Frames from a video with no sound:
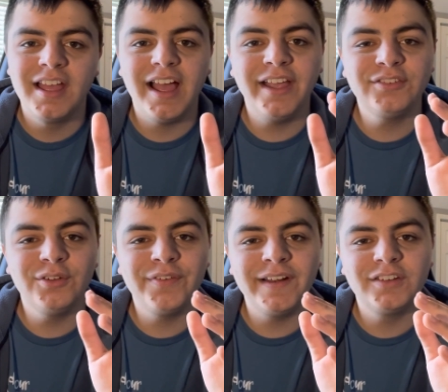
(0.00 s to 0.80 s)
I
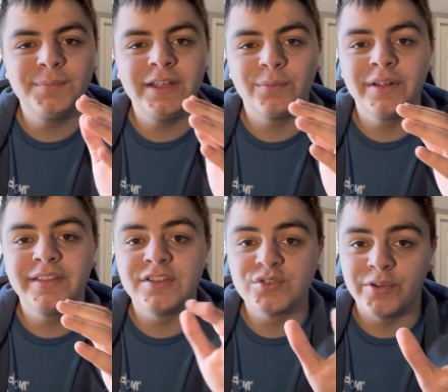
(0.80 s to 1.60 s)
still find it to be a
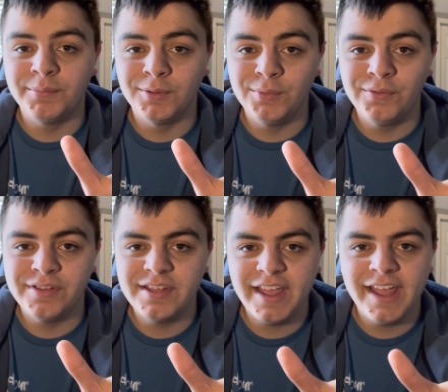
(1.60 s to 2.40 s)
really enjoyable
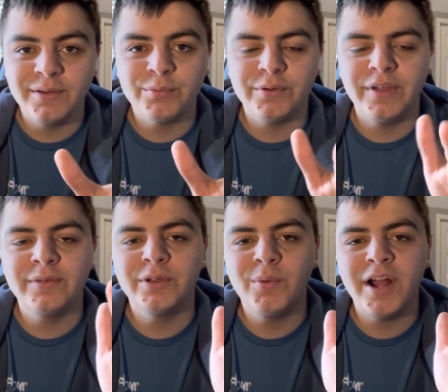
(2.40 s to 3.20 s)
movie, and re and
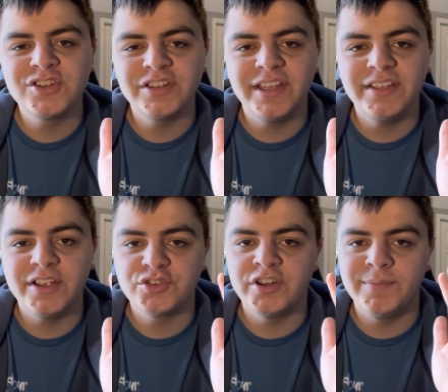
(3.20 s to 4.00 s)
rewatching it
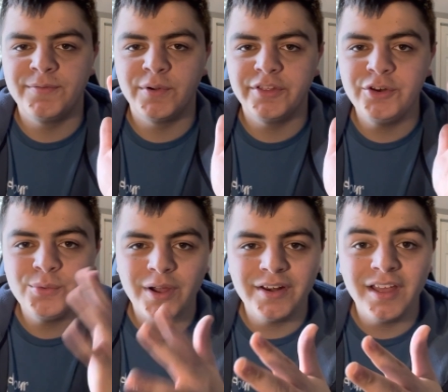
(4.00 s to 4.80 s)
yesterday before the new
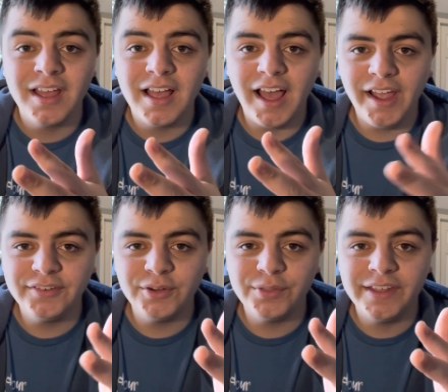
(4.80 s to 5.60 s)
one, I
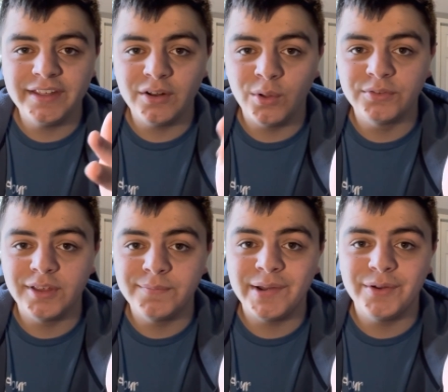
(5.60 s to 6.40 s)
still think it holds
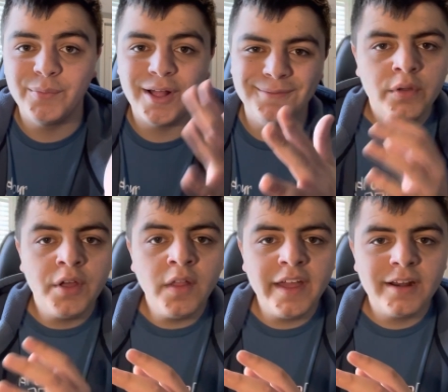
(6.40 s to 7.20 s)
up very well. With
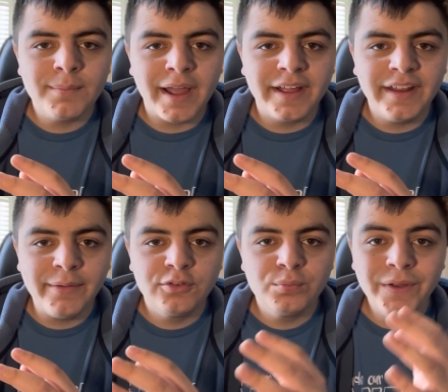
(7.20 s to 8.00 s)
all that in mind, I
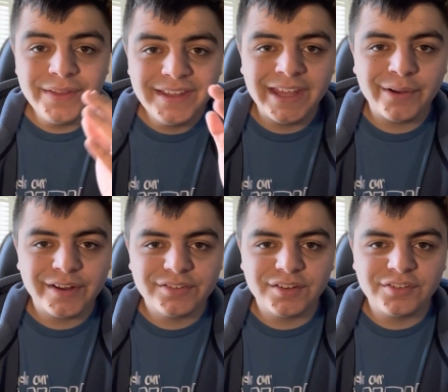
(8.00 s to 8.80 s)
was really
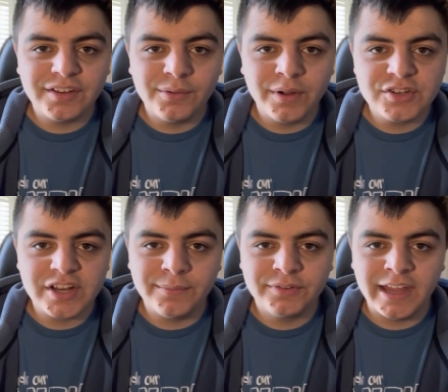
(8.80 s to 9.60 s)
curious to see what
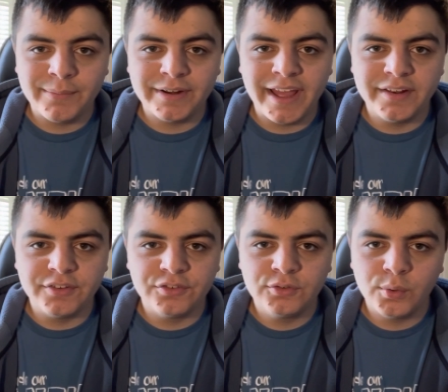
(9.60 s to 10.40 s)
James Cameron had in
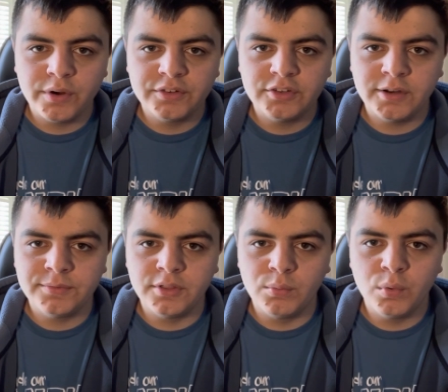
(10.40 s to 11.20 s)
store in
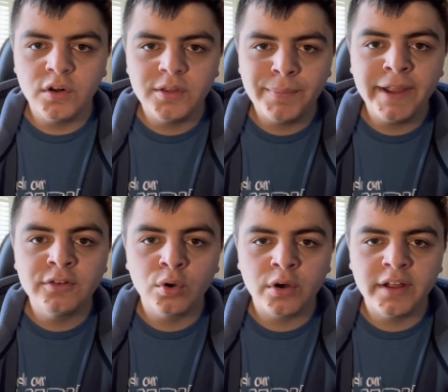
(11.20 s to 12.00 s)
terms of the world of
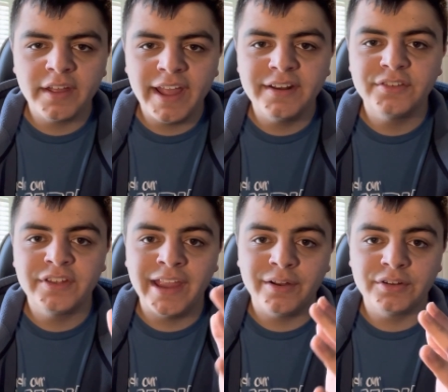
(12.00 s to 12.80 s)
Pandora and its
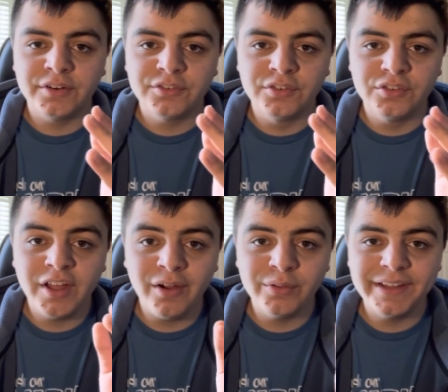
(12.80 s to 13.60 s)
characters,
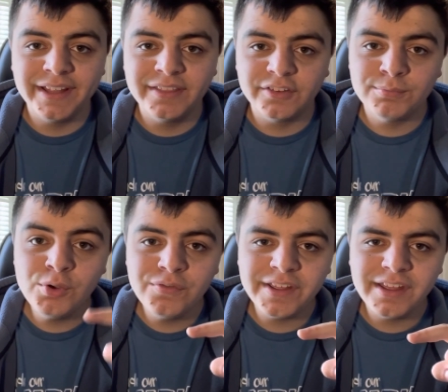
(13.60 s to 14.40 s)
not only in this
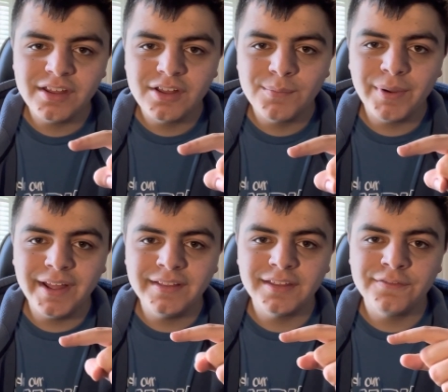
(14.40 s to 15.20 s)
movie, but in the